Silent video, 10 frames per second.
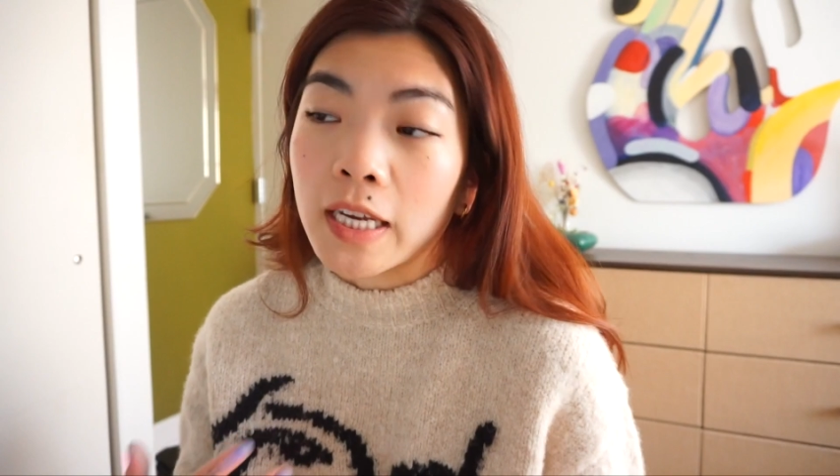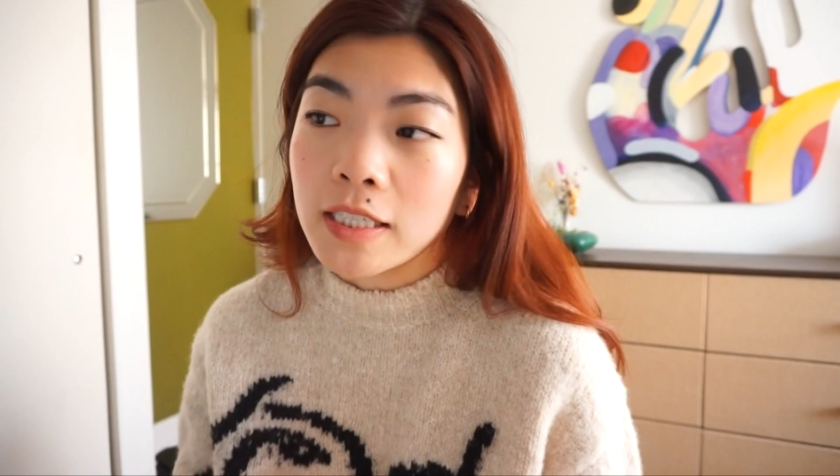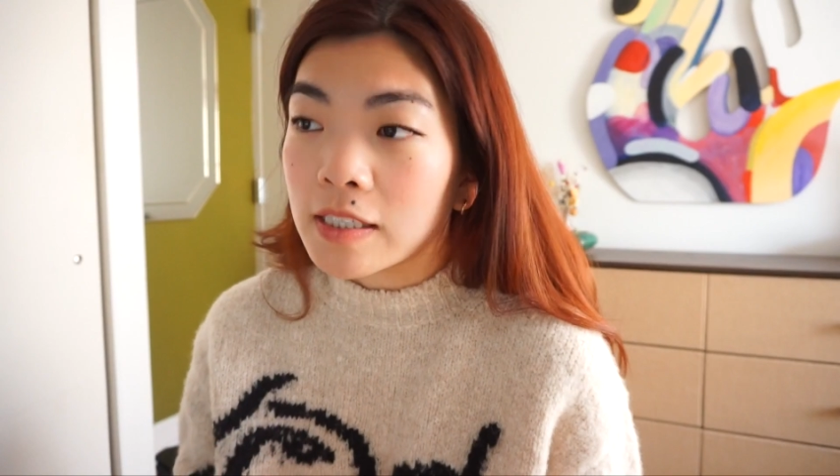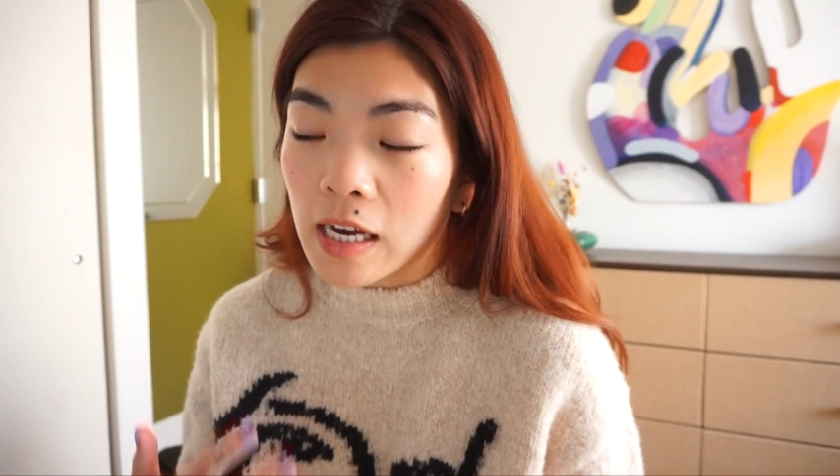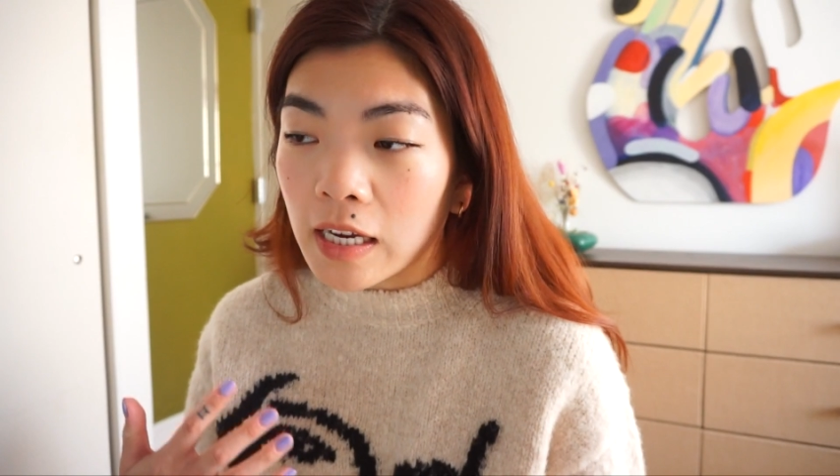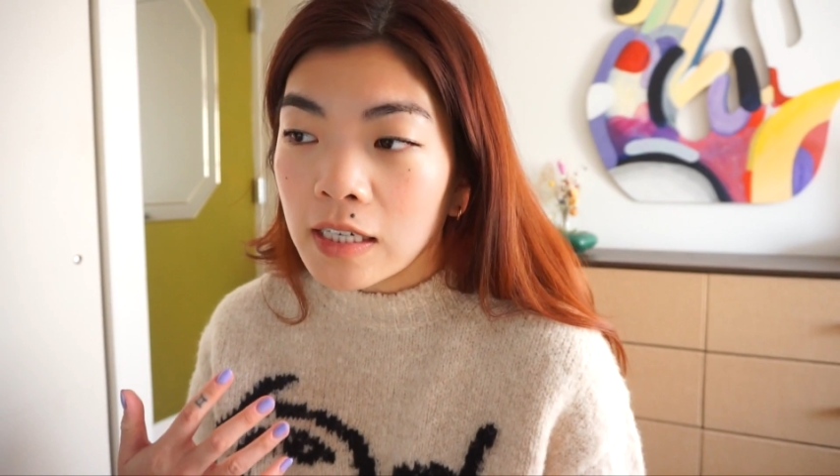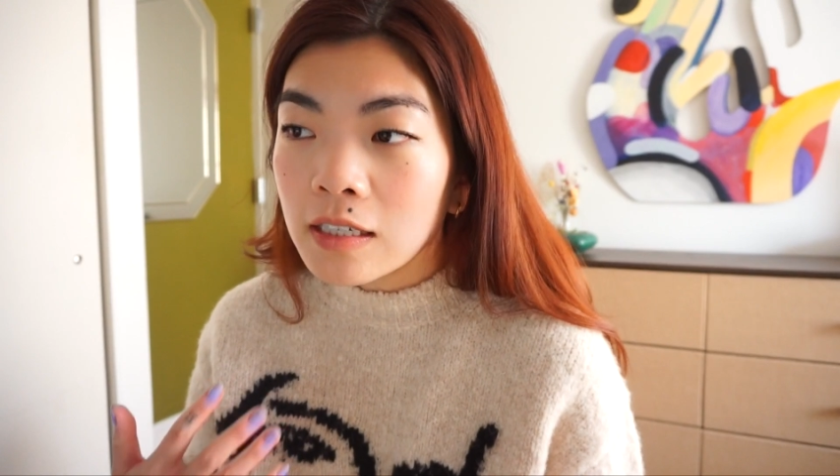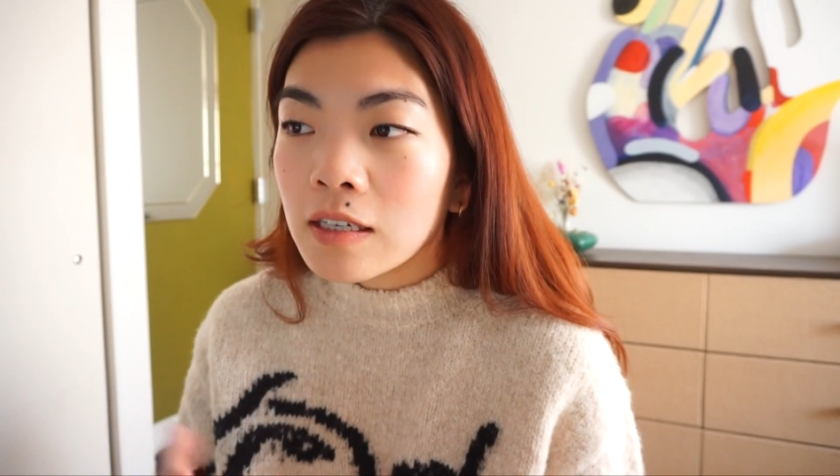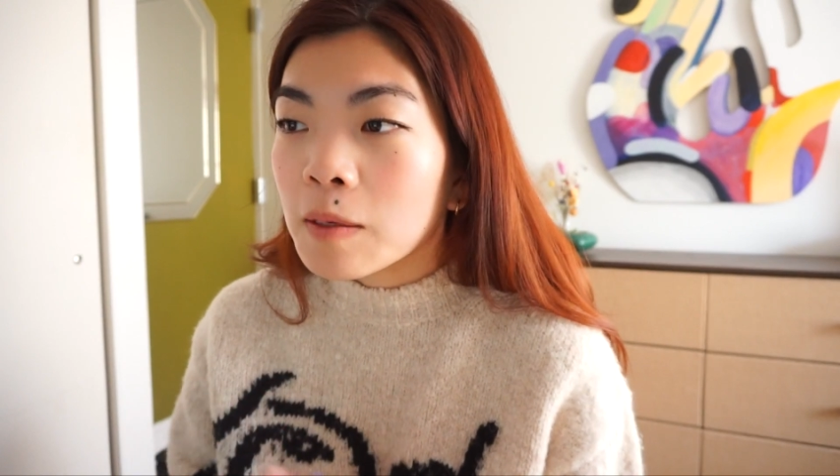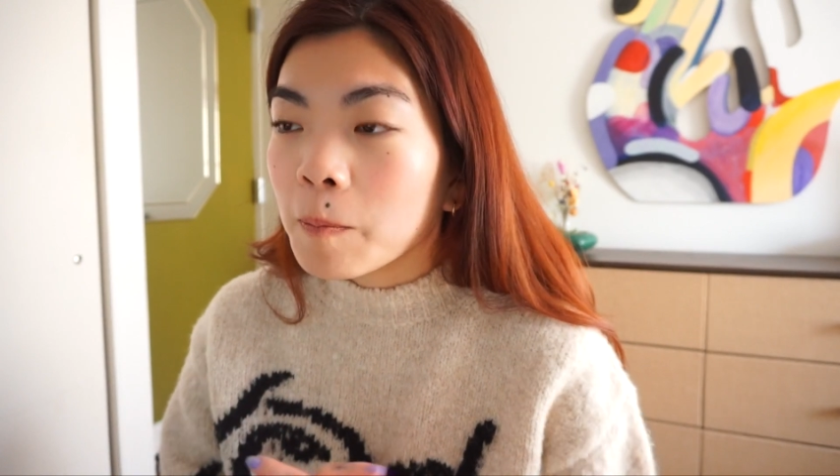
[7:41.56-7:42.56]
like design.
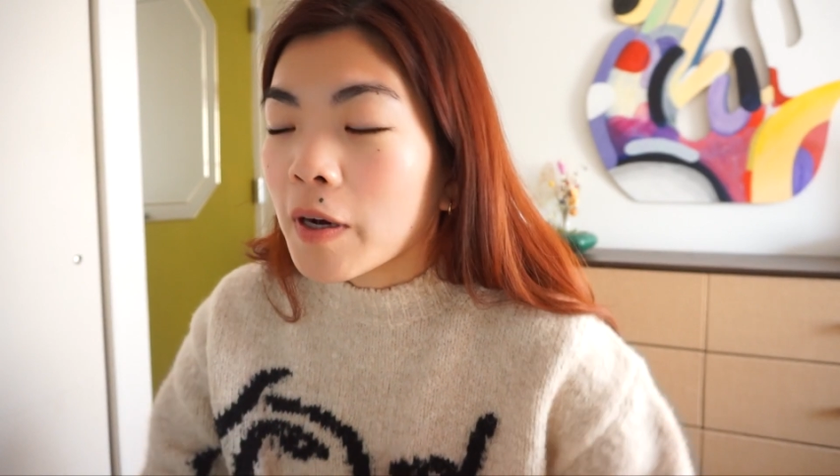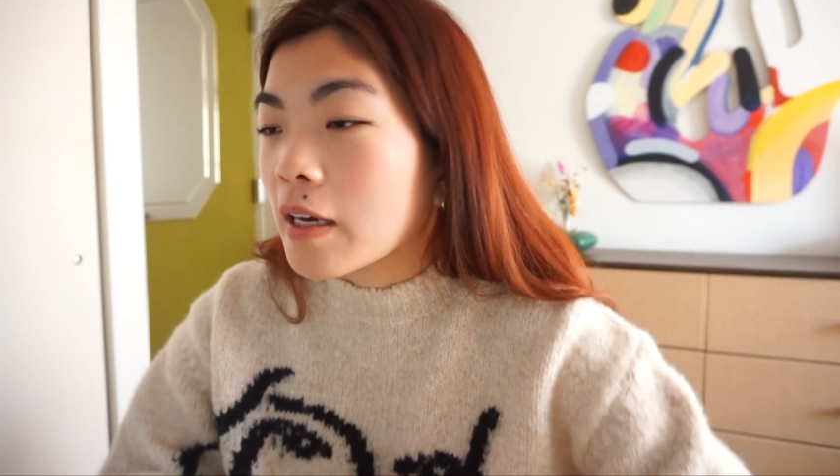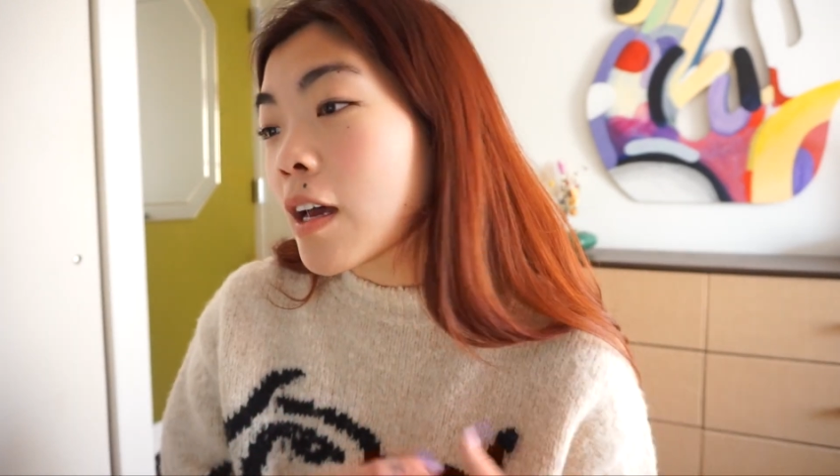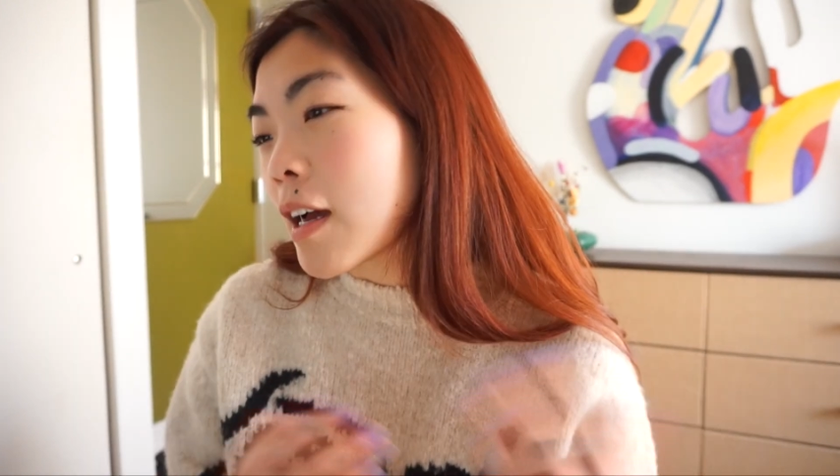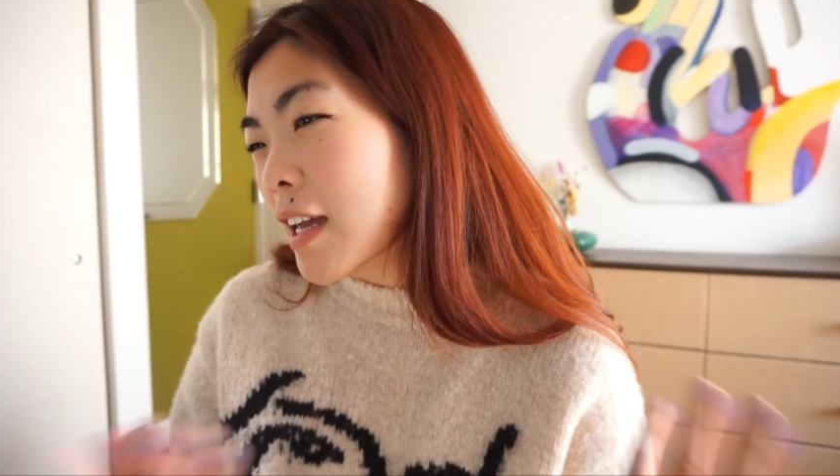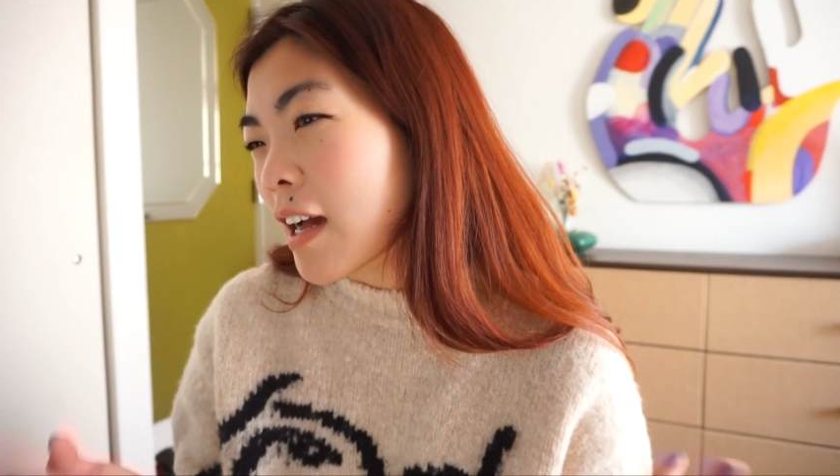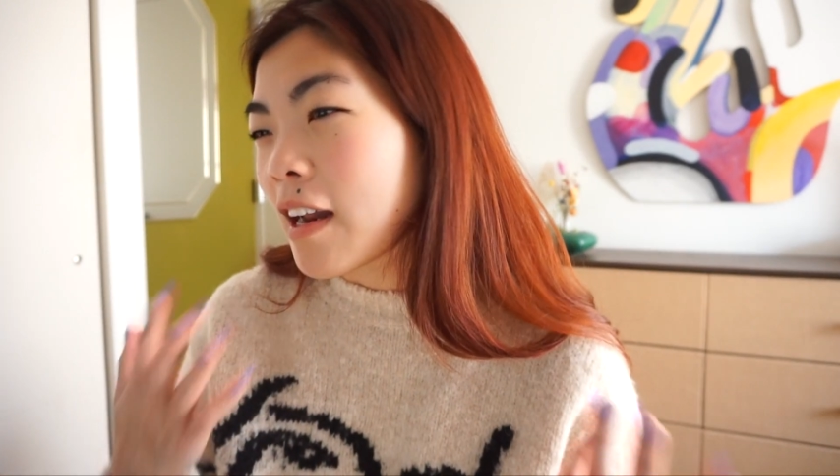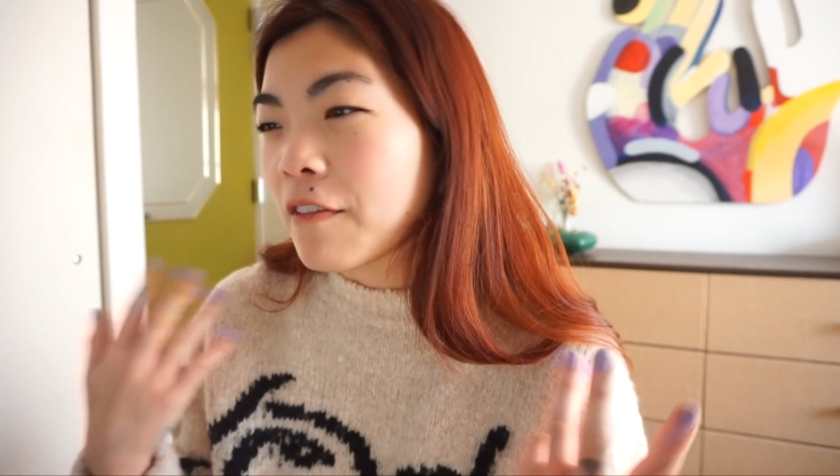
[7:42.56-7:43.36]
But again,